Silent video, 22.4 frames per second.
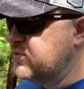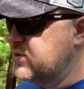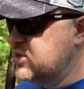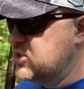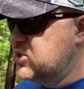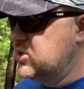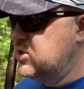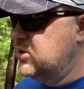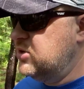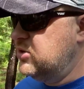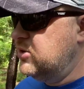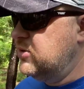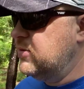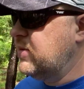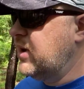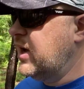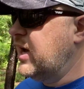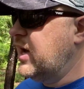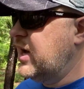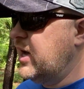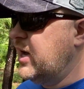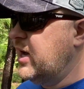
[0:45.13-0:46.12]
in here.
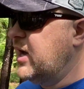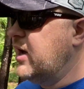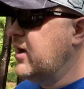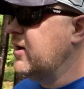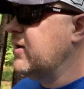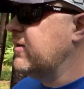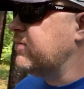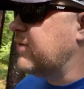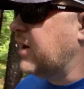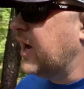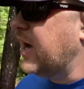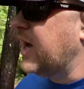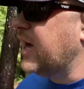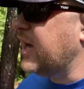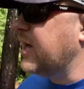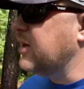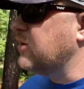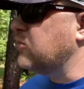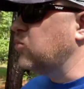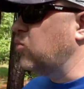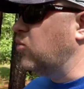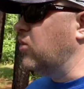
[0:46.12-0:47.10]
I
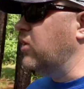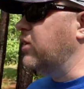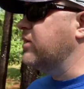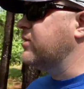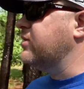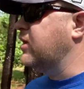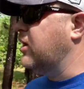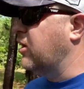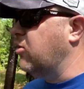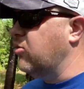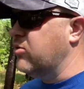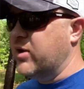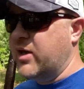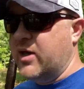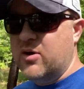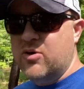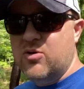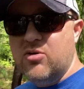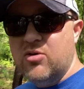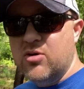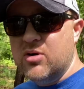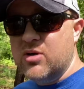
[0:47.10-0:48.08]
had one on a
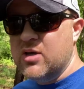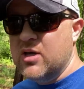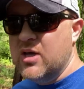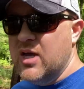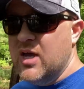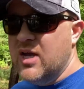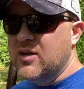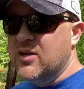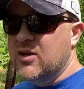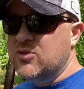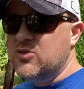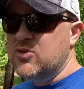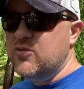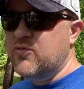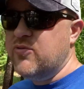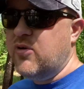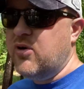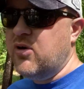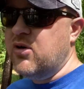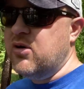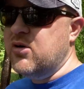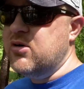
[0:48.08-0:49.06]
hook not too
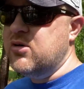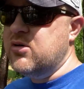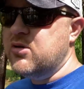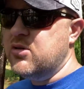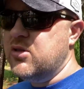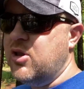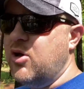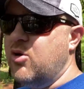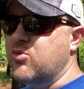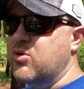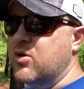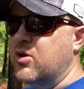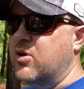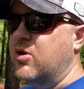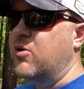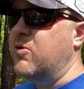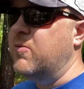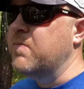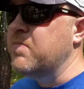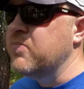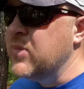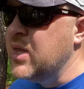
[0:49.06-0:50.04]
far long
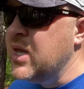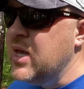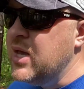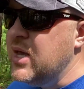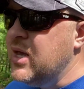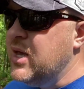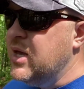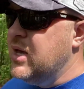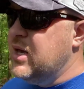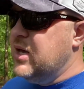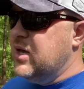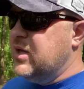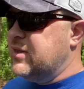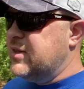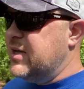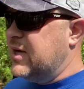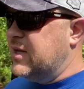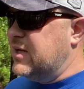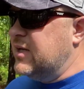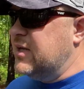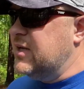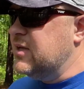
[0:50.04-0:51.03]
ago
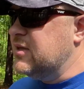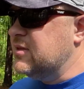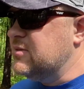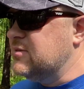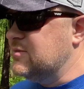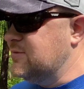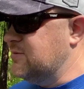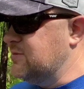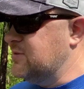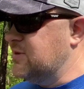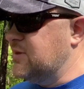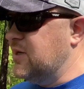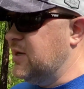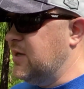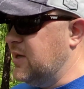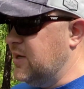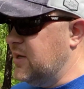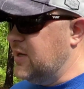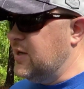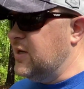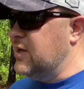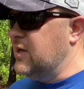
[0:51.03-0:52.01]
that it
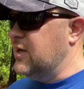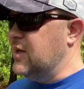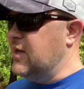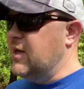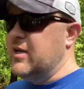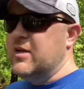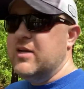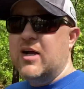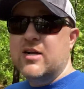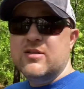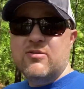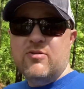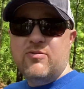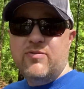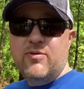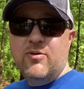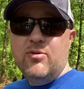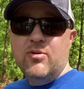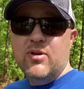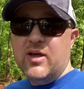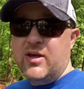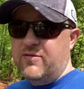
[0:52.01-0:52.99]
knocked the
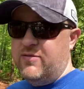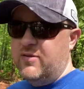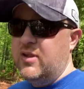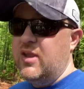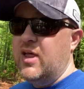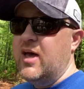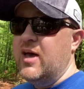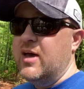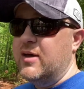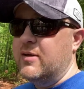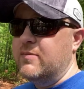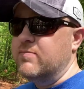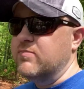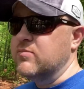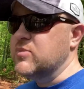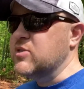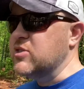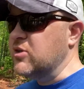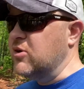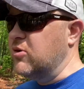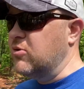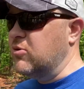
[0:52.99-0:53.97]
full out of the line.
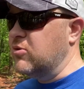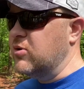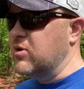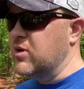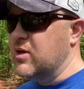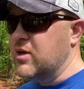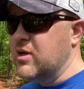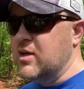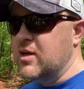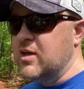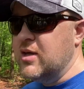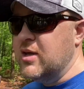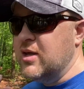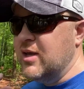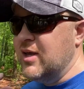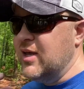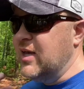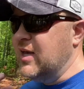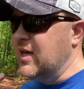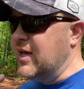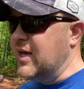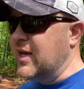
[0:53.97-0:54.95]
So
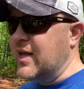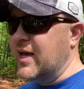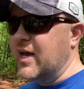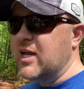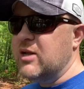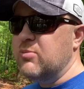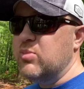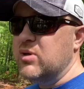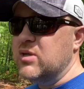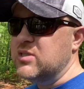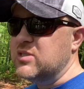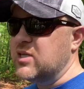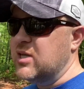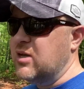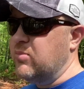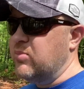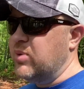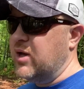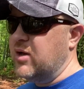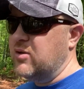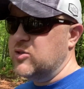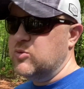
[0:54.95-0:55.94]
it had to have been 10
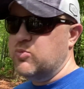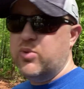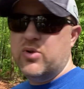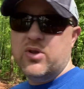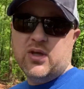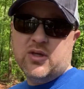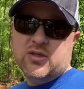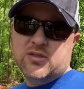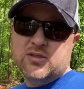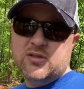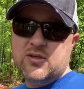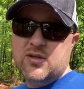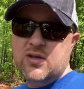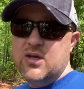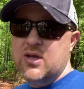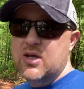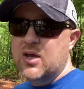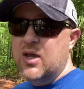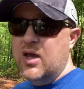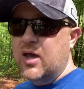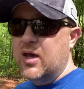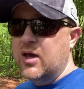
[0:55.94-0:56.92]
pounds plus.
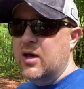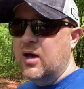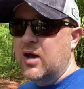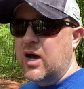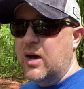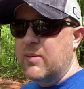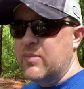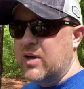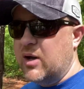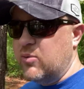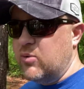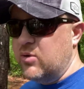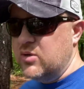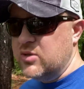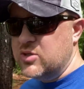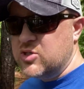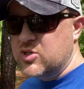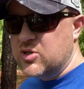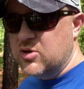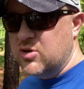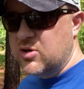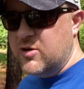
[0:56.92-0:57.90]
I'm not really
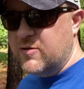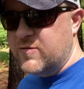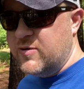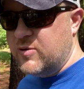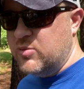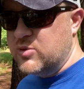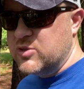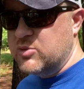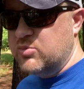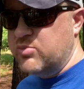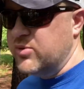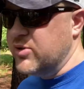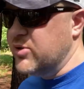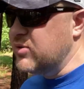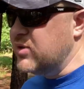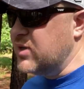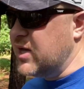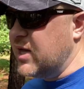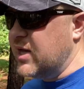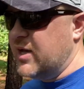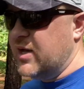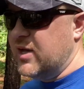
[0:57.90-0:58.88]
sure if it was a blue
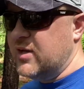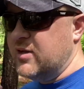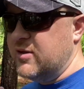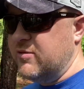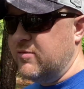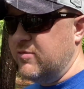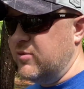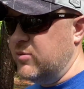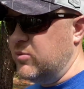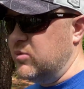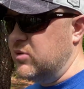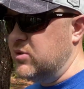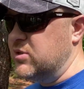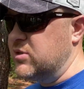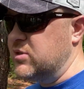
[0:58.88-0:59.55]
cat, if it was,